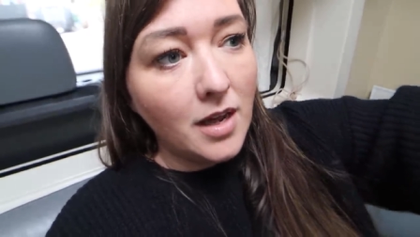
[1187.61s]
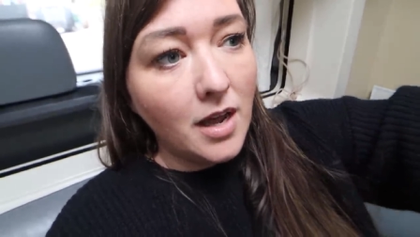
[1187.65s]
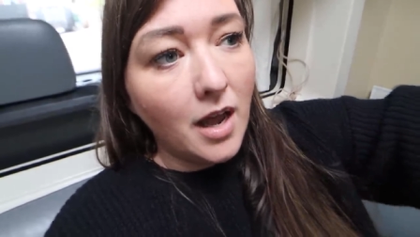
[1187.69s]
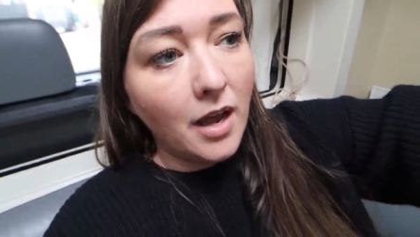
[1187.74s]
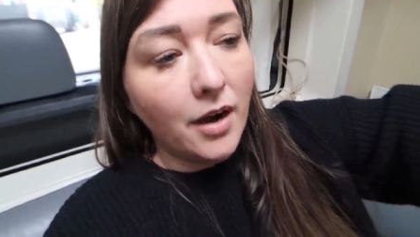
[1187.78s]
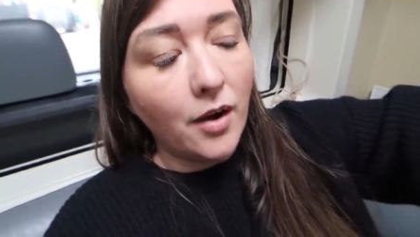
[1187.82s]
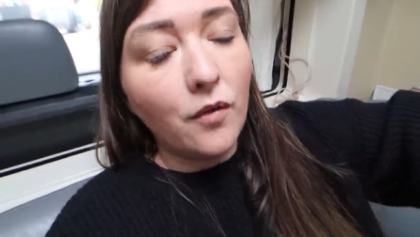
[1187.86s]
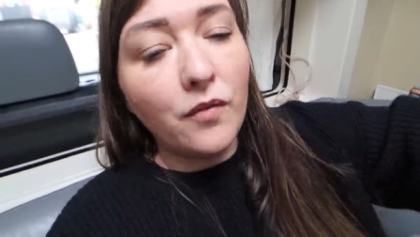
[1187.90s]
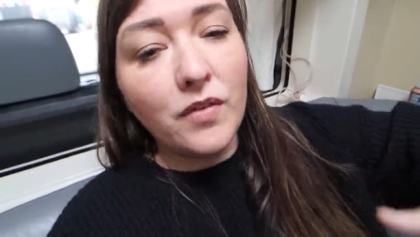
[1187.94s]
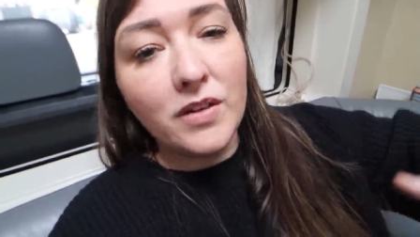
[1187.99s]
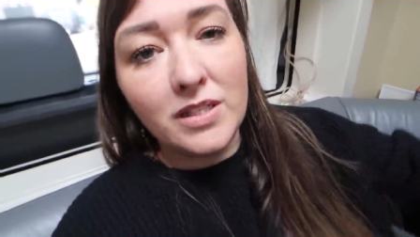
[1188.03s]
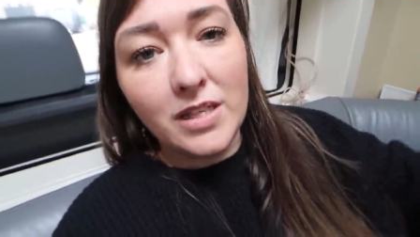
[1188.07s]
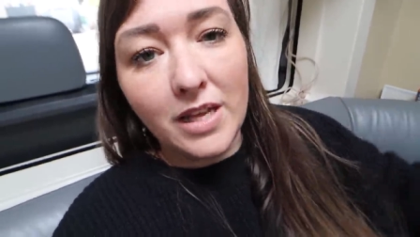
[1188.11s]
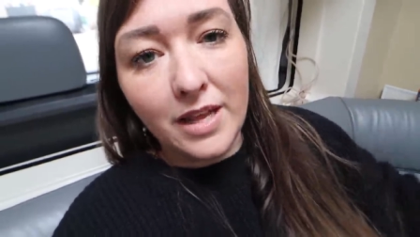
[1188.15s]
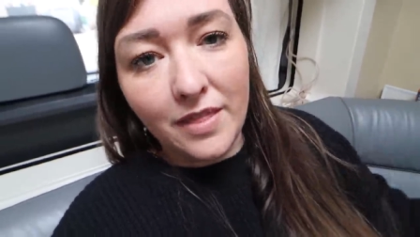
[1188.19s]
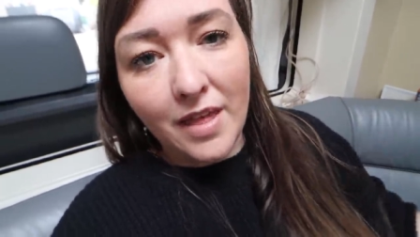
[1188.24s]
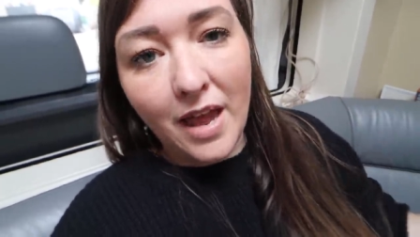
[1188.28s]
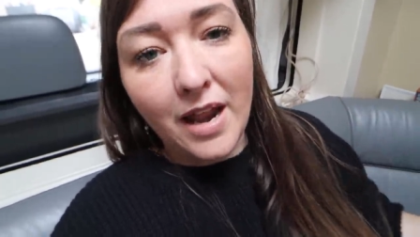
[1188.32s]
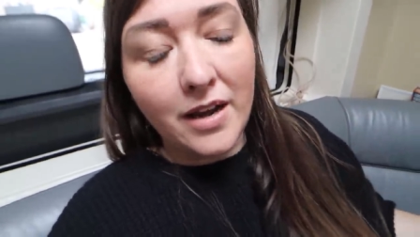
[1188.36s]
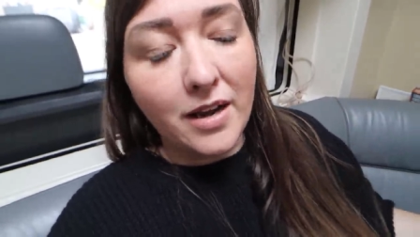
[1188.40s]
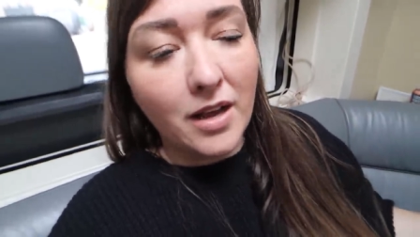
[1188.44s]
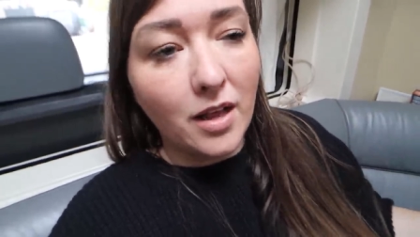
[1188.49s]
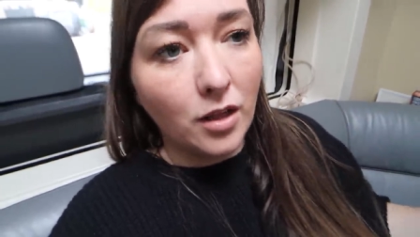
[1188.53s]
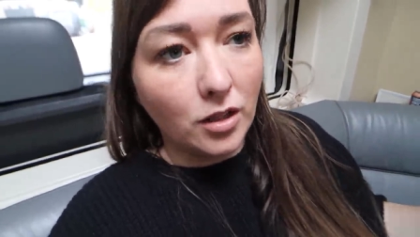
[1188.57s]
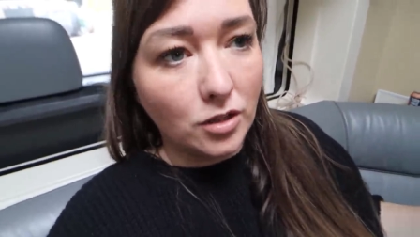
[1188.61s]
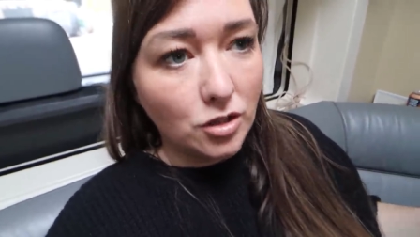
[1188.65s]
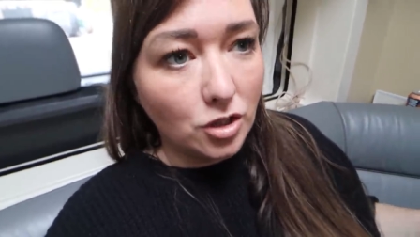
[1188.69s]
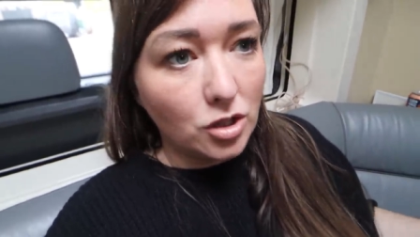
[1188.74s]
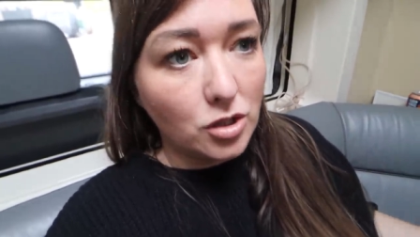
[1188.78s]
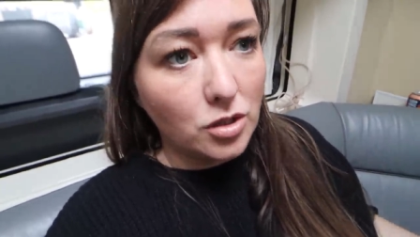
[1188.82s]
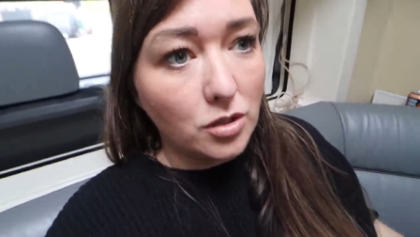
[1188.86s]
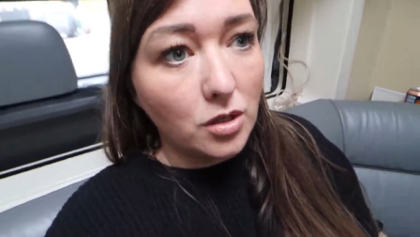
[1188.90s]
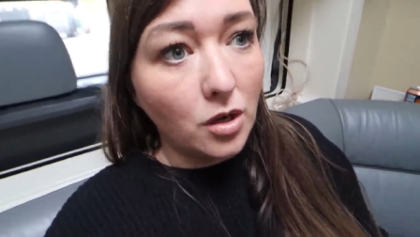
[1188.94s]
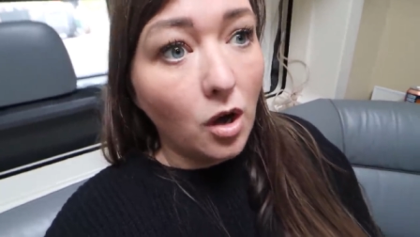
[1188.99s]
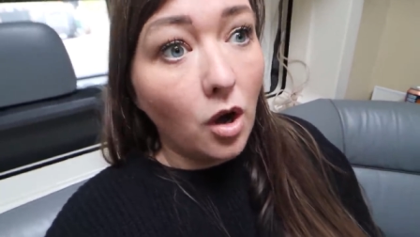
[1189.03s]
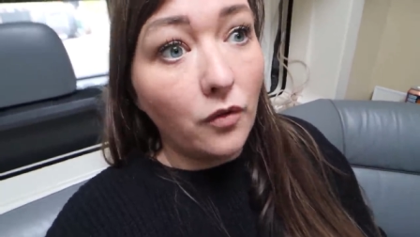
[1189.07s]
And obviously then it'll
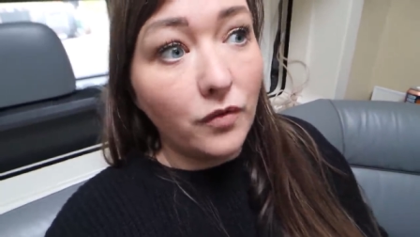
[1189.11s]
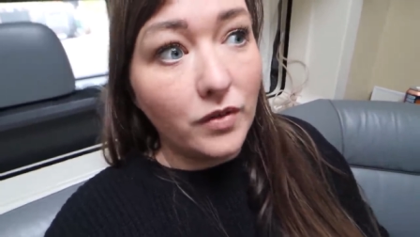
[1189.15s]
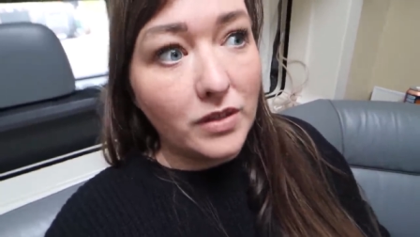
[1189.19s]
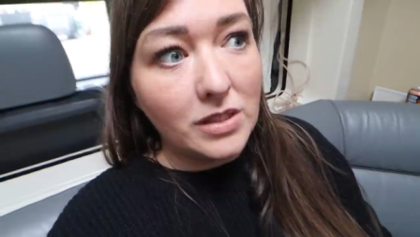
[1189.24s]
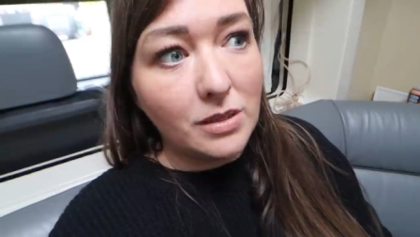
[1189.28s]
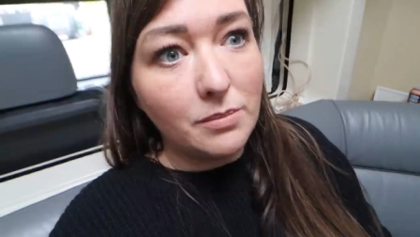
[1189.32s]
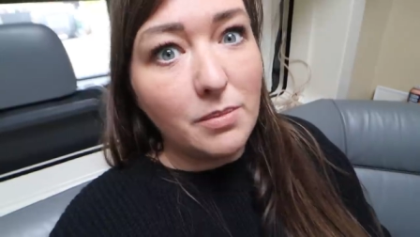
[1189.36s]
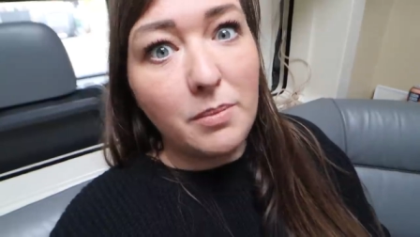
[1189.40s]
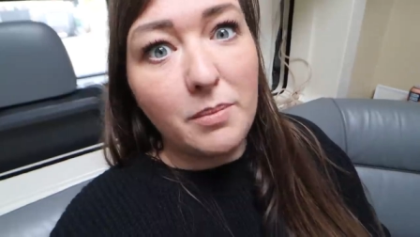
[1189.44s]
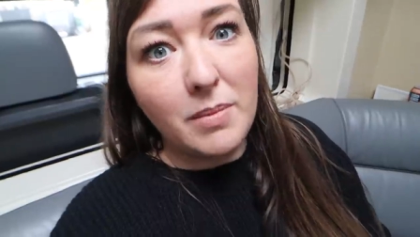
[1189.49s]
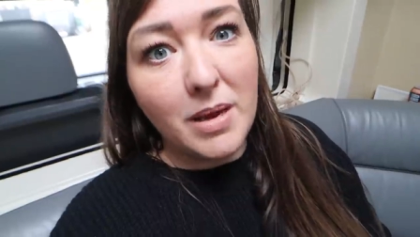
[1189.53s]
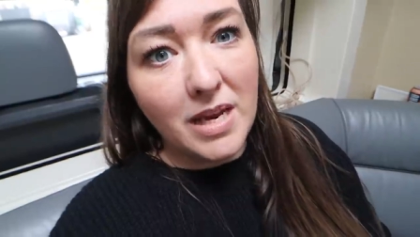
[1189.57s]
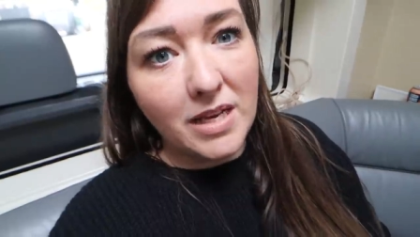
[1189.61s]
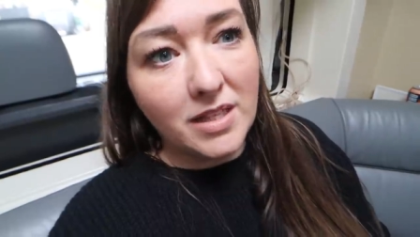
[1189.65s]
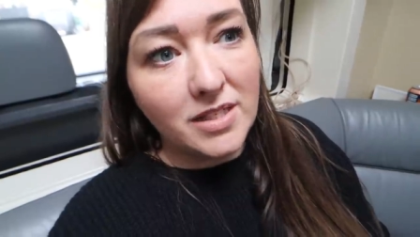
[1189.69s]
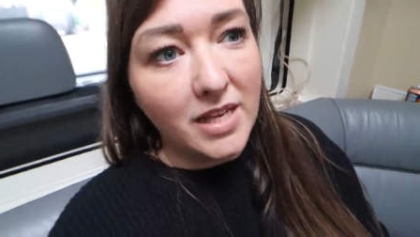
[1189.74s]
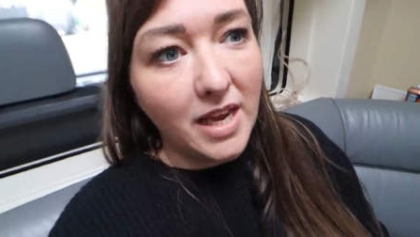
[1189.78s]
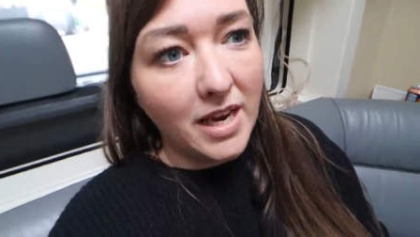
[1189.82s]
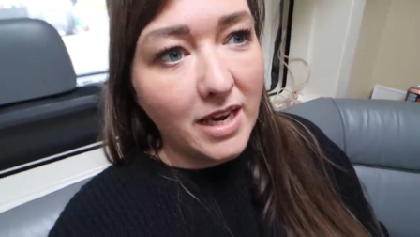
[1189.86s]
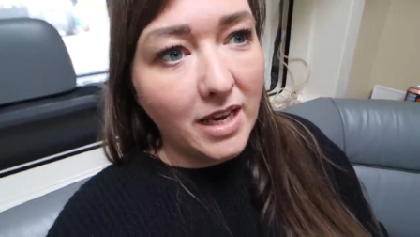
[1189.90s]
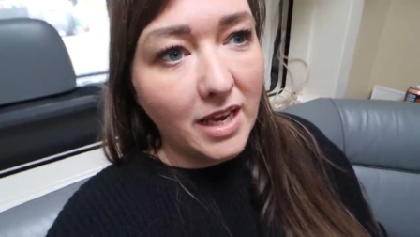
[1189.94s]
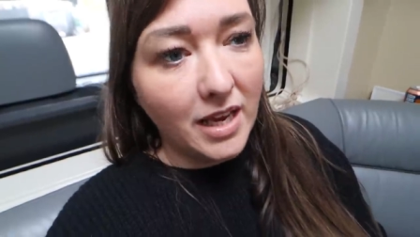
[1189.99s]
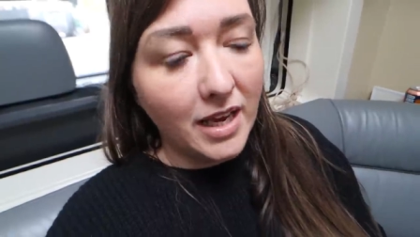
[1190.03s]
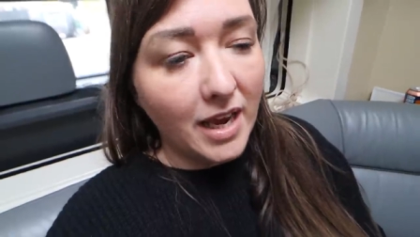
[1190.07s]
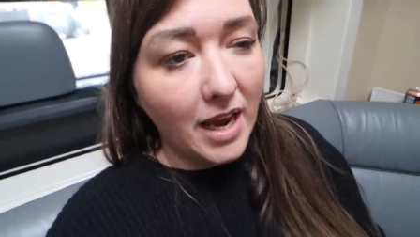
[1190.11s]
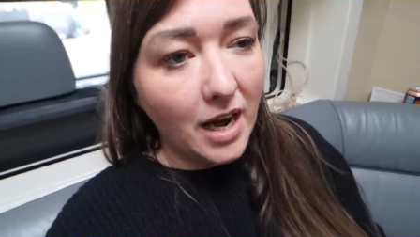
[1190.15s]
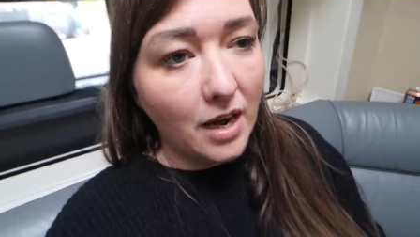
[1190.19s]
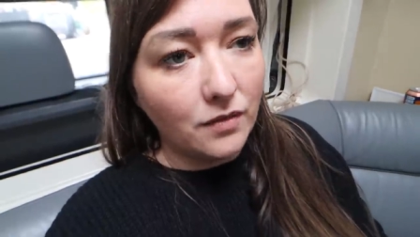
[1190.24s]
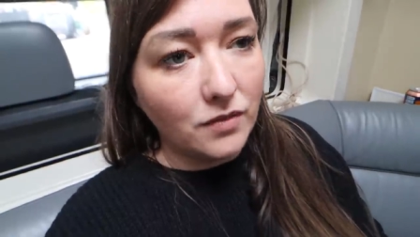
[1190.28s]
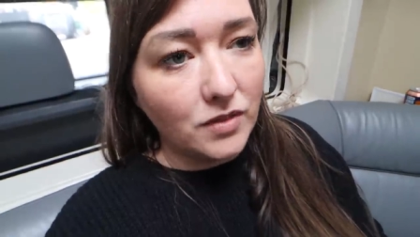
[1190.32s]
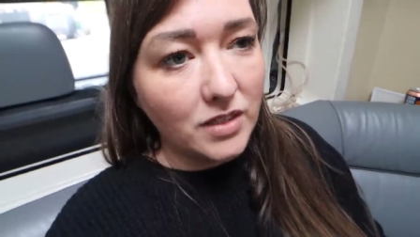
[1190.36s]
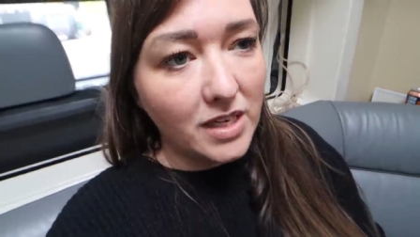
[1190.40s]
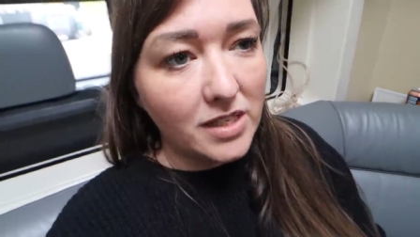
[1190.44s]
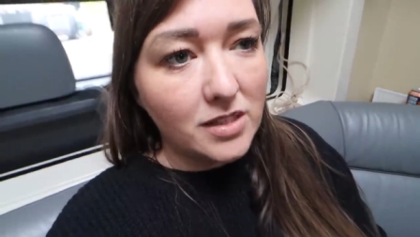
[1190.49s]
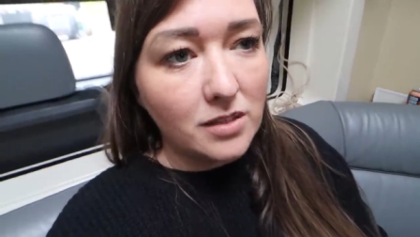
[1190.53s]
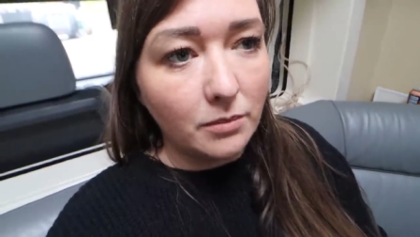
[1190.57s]
just obviously be me taking care
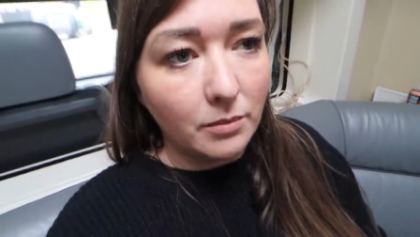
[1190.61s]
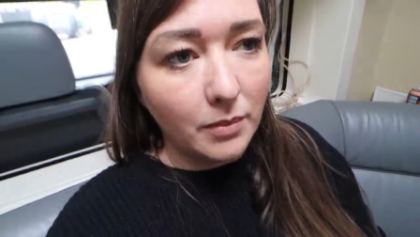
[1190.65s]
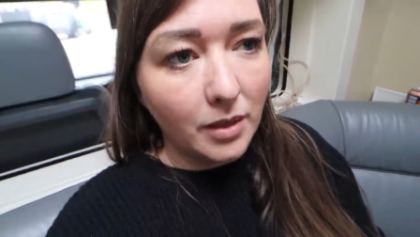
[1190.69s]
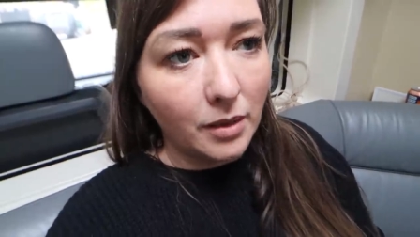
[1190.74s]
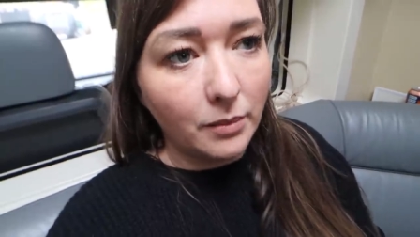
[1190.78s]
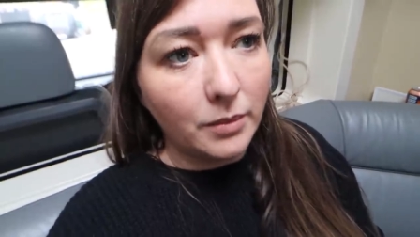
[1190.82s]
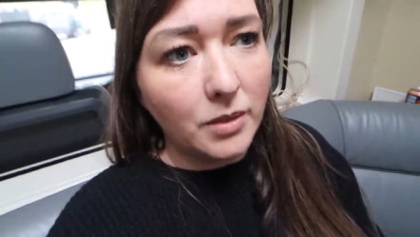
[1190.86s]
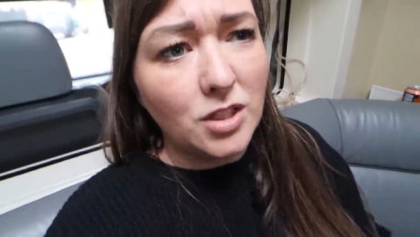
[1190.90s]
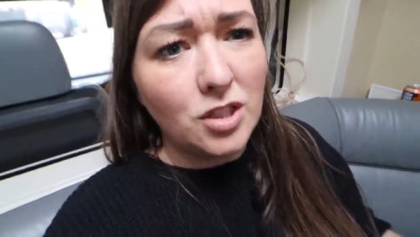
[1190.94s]
of Jason Miller,